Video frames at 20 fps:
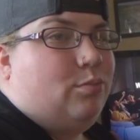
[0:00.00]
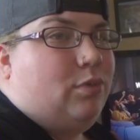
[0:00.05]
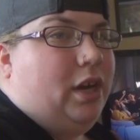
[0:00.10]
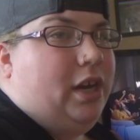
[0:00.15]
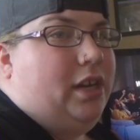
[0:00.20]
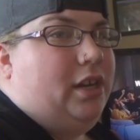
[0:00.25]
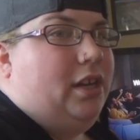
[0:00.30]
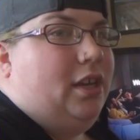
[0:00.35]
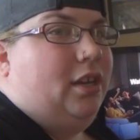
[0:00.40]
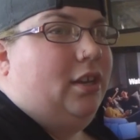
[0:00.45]

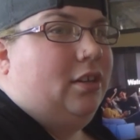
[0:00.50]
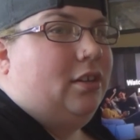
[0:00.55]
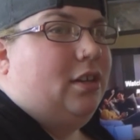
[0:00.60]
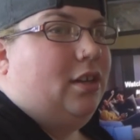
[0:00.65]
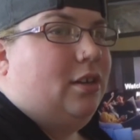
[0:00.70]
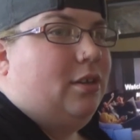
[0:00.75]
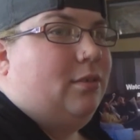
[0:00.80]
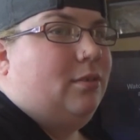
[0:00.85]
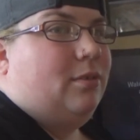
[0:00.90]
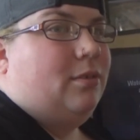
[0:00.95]
Branding?
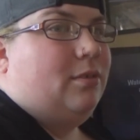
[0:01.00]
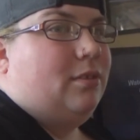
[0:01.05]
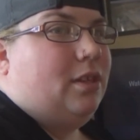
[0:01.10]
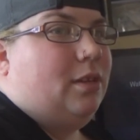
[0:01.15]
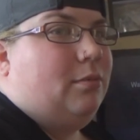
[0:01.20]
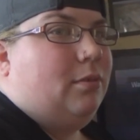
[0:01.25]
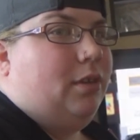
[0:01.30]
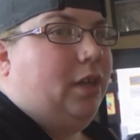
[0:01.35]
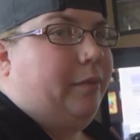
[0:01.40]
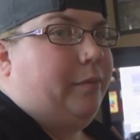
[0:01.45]
No.
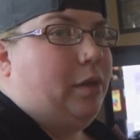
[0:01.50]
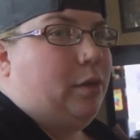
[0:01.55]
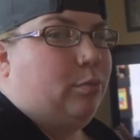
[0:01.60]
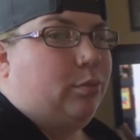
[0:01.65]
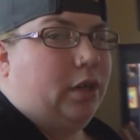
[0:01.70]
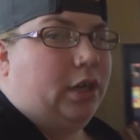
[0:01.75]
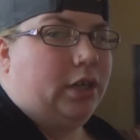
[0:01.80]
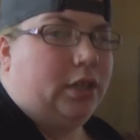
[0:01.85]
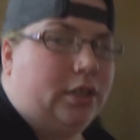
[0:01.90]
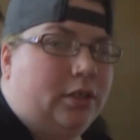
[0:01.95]
They won't give me a
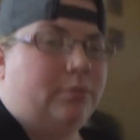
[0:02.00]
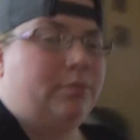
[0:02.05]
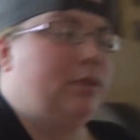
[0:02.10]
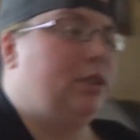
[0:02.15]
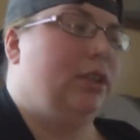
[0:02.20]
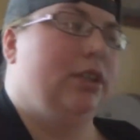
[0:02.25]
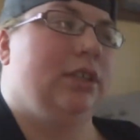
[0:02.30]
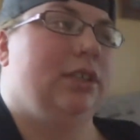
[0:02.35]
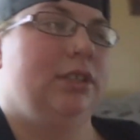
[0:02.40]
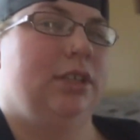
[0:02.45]
brand deal
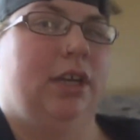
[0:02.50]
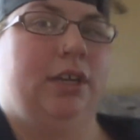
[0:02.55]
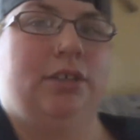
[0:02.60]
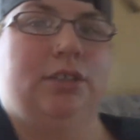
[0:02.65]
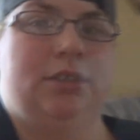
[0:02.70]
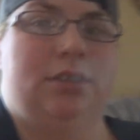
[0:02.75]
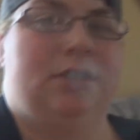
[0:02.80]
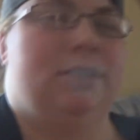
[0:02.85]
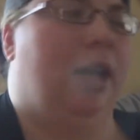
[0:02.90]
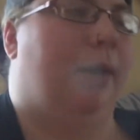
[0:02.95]
because I
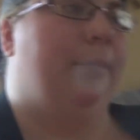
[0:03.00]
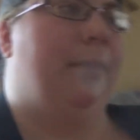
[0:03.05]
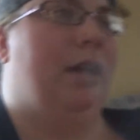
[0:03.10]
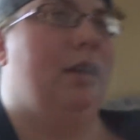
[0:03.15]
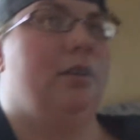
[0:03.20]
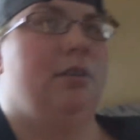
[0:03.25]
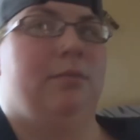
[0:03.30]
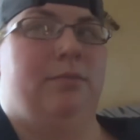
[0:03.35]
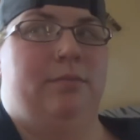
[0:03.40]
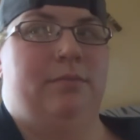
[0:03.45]
just... I'm
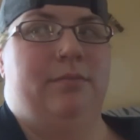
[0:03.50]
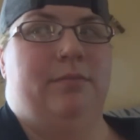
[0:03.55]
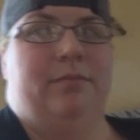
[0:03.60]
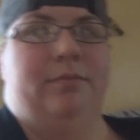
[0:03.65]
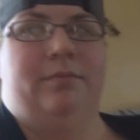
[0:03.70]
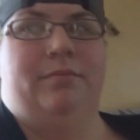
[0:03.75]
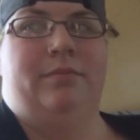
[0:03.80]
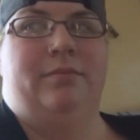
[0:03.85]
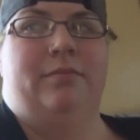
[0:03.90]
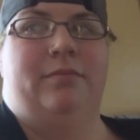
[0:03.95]
not...
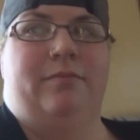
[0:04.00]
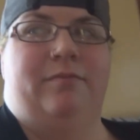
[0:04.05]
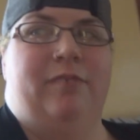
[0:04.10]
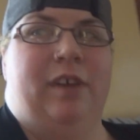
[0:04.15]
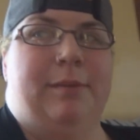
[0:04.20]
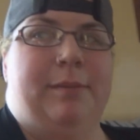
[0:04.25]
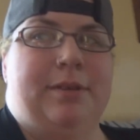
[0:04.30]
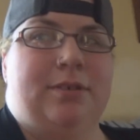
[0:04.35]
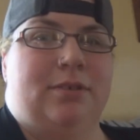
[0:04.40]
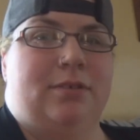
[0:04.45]

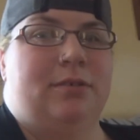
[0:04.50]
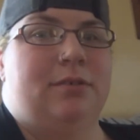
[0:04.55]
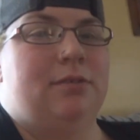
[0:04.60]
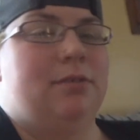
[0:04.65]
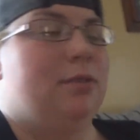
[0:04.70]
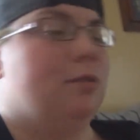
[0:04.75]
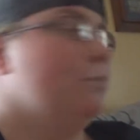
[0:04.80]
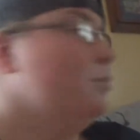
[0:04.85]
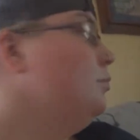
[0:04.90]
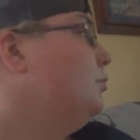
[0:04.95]
famous on
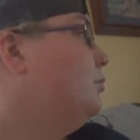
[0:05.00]
YouTube.